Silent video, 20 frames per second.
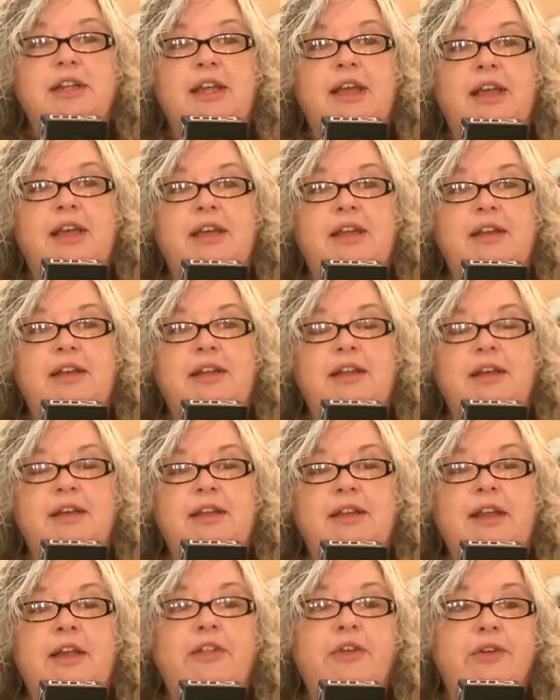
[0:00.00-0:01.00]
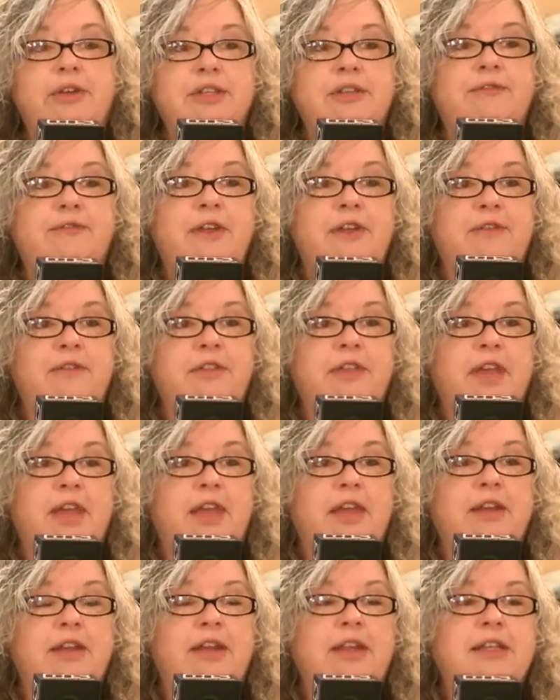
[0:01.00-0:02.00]
And now there is a fee for
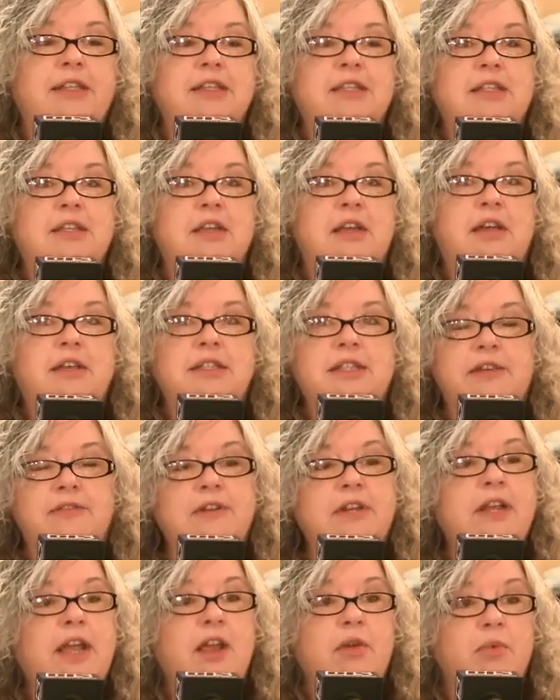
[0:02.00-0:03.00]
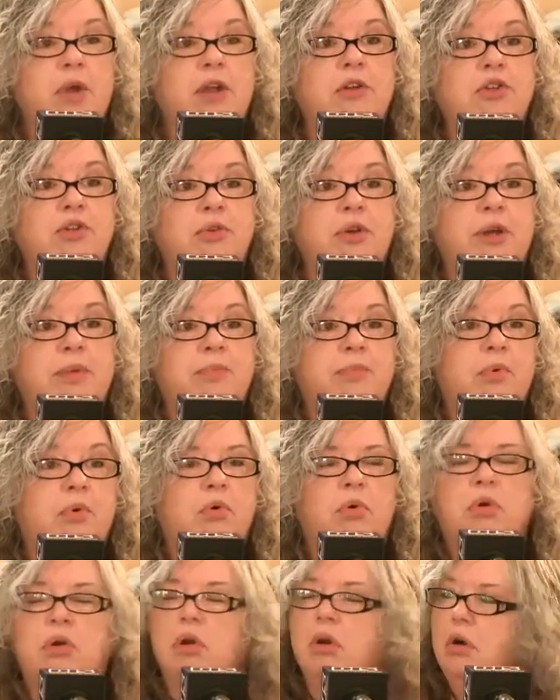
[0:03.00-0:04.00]
that. It's a 78 round trip,
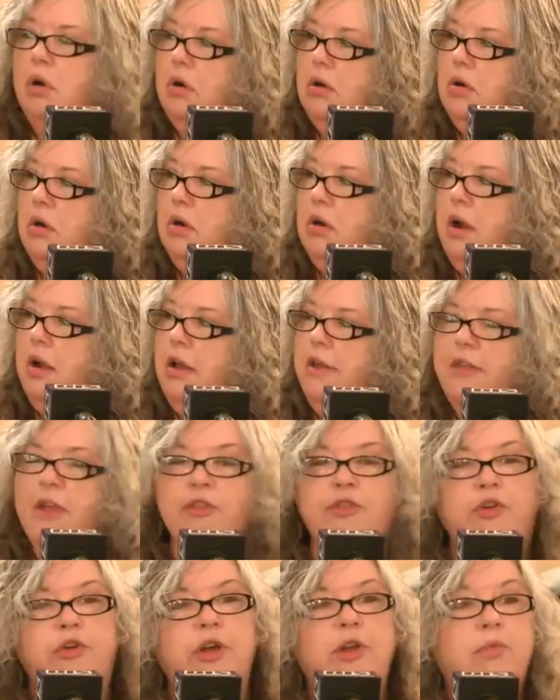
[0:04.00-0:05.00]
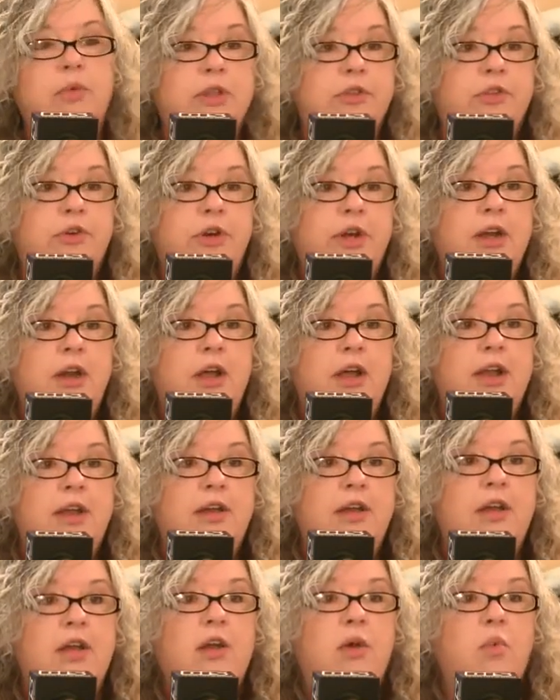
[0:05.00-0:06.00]
or I think
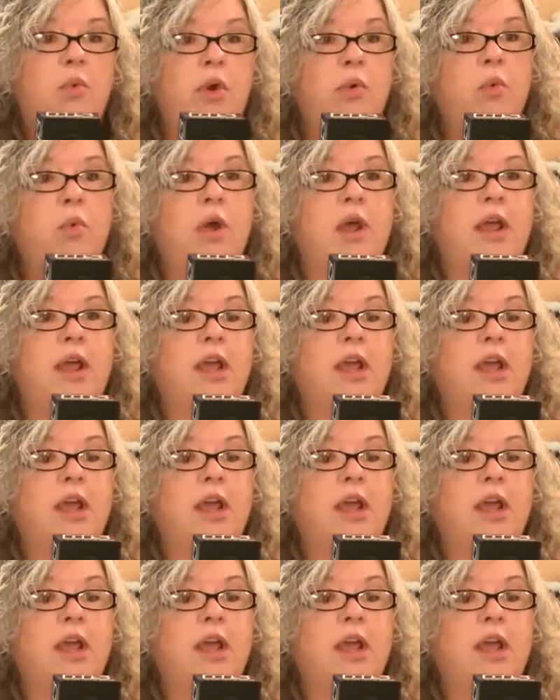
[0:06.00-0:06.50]
39 one way.